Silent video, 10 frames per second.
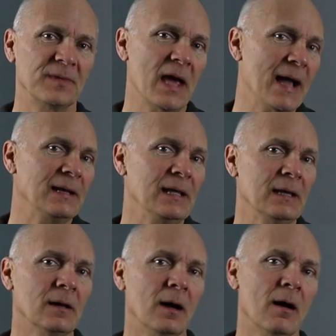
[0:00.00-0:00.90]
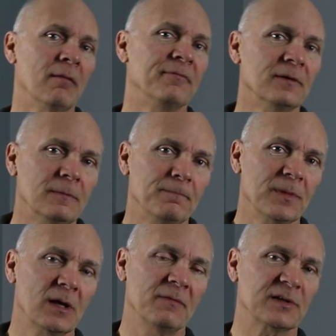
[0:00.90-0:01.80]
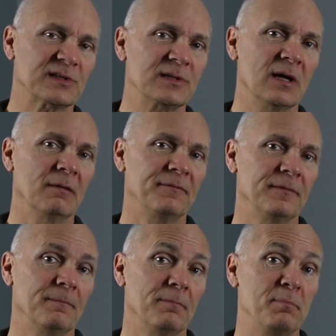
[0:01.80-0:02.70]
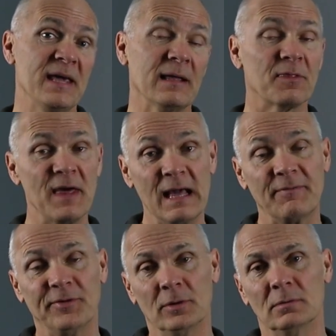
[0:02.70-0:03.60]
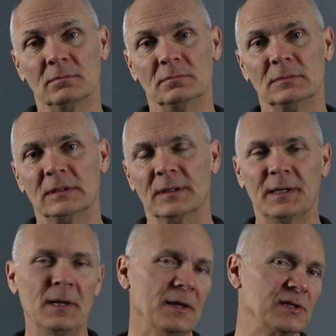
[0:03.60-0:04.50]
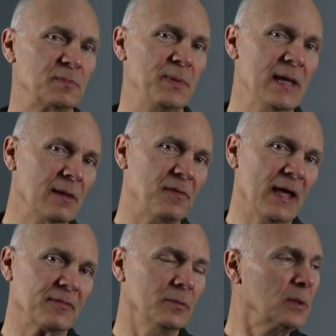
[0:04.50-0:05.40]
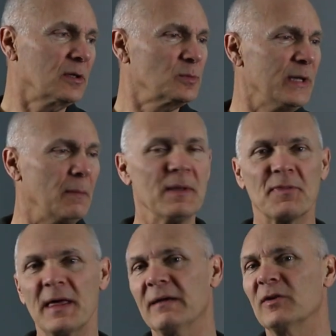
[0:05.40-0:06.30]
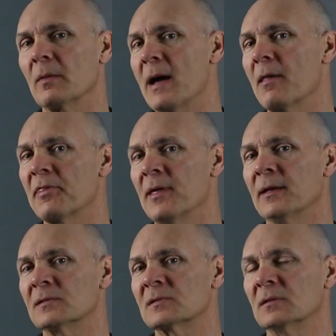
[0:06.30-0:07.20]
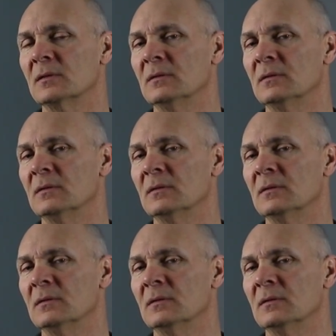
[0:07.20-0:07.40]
The idea of, of, of being thankful, and not just being thankful, because we could be thankful about things